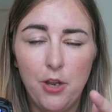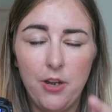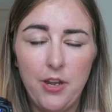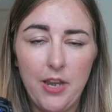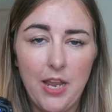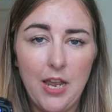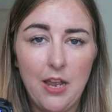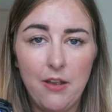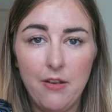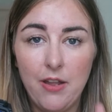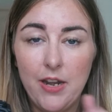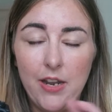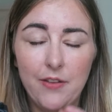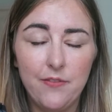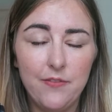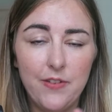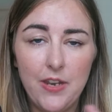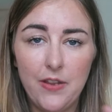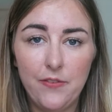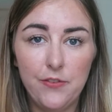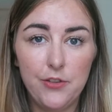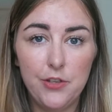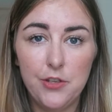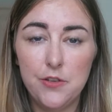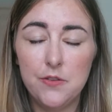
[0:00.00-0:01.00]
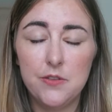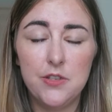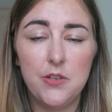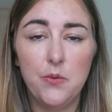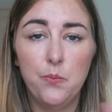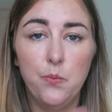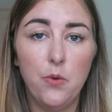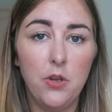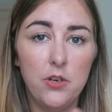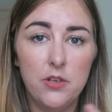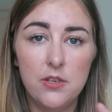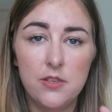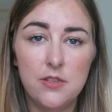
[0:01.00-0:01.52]
on now, and I've never used
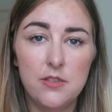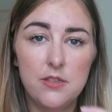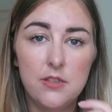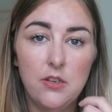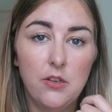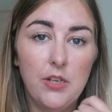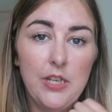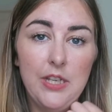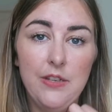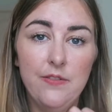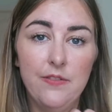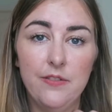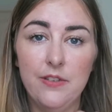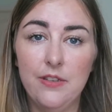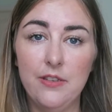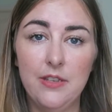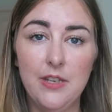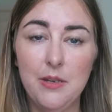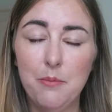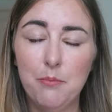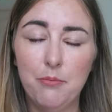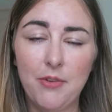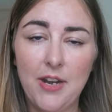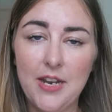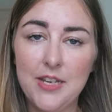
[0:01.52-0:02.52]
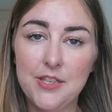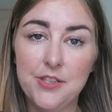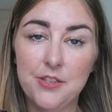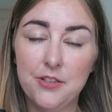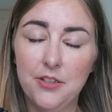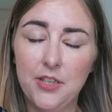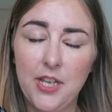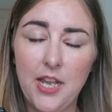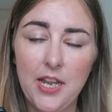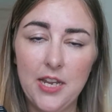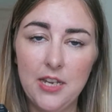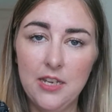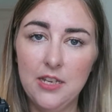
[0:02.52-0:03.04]
it once, not even in bright
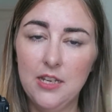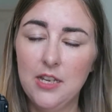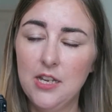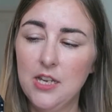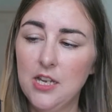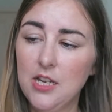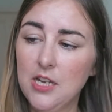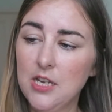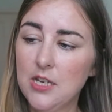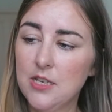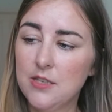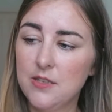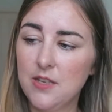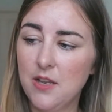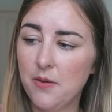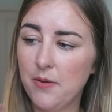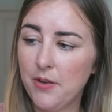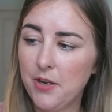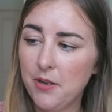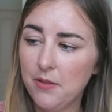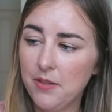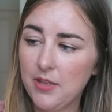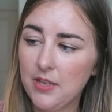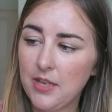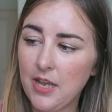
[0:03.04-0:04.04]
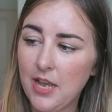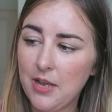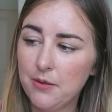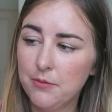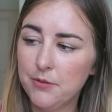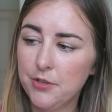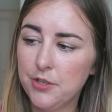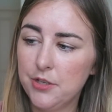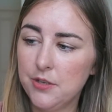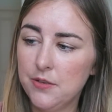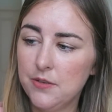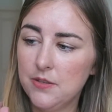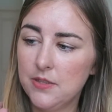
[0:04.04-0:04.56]
sunlight. So I don't think I
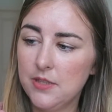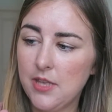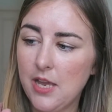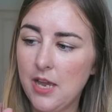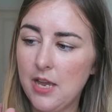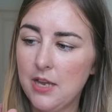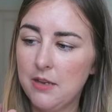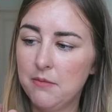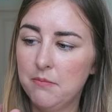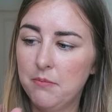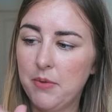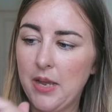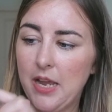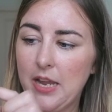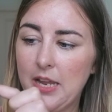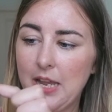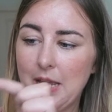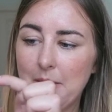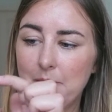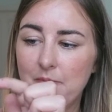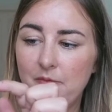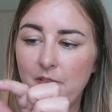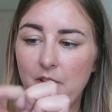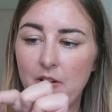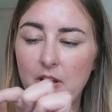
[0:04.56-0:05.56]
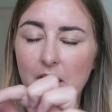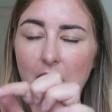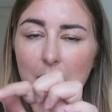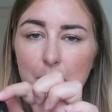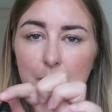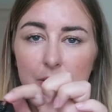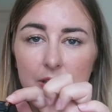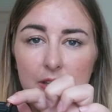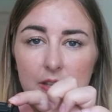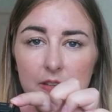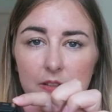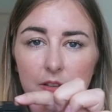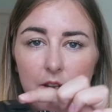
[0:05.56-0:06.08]
will use that, but I am very
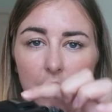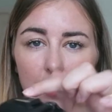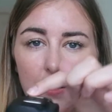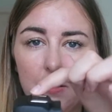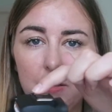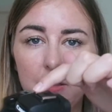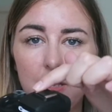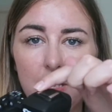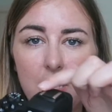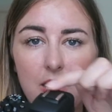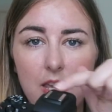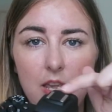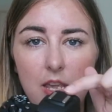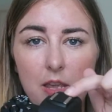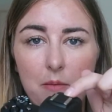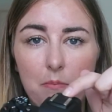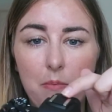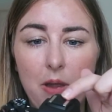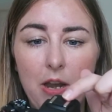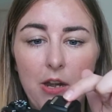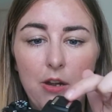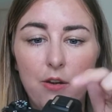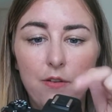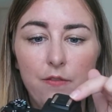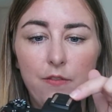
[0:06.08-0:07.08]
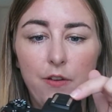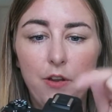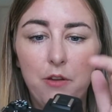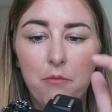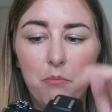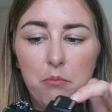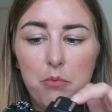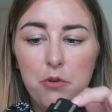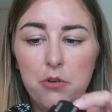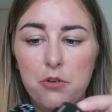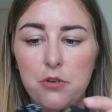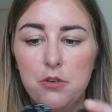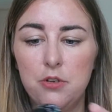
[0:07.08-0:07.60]
happy that it's got the
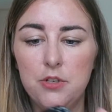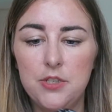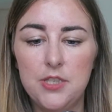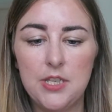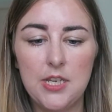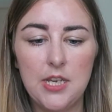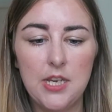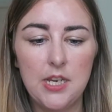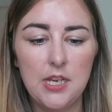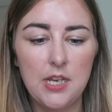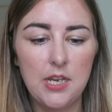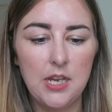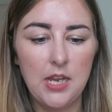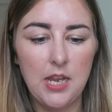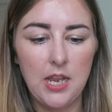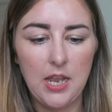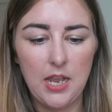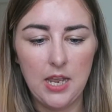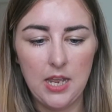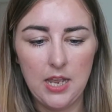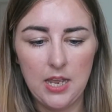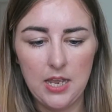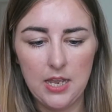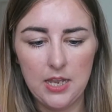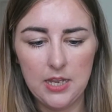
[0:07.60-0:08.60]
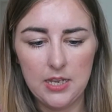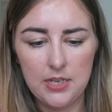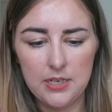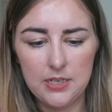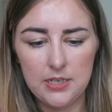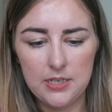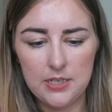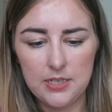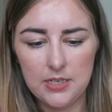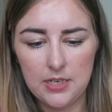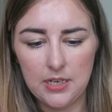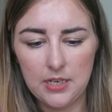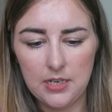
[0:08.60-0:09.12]
microphone port,
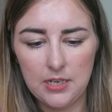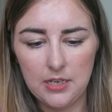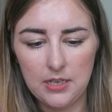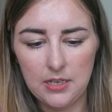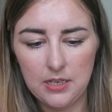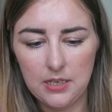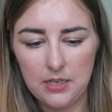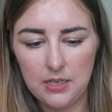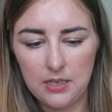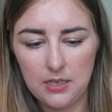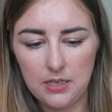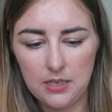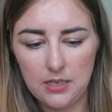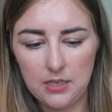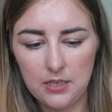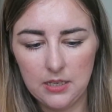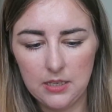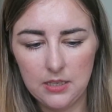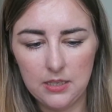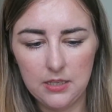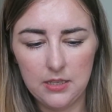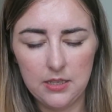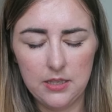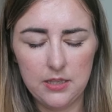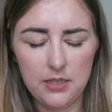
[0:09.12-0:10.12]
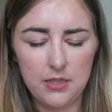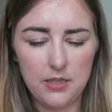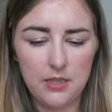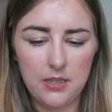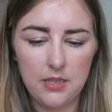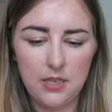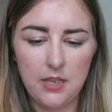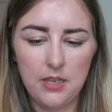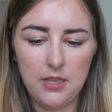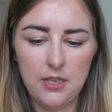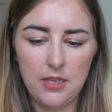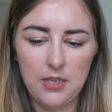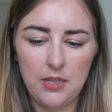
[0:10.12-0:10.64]
and
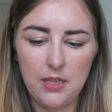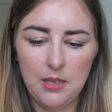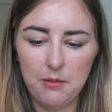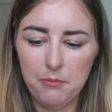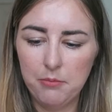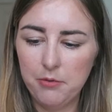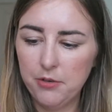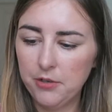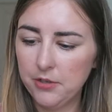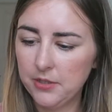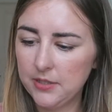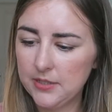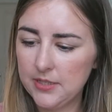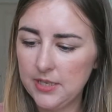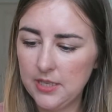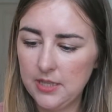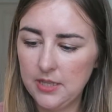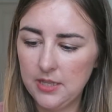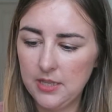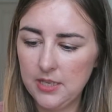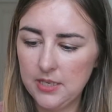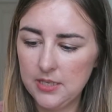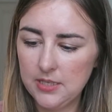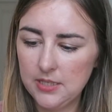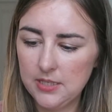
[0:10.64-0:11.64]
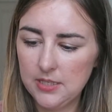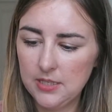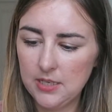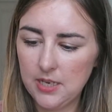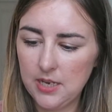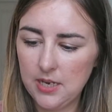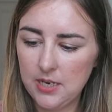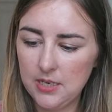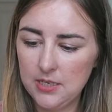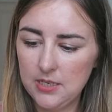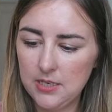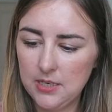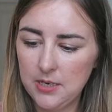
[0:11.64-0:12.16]
I think that plugs in this
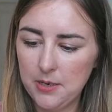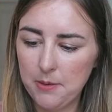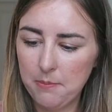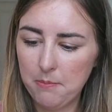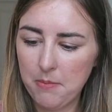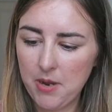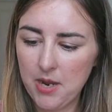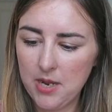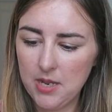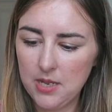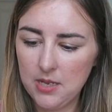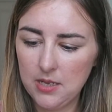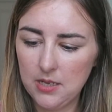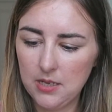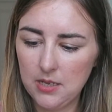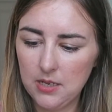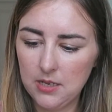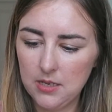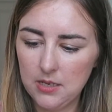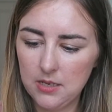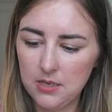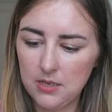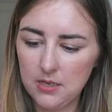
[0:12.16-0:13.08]
side mic.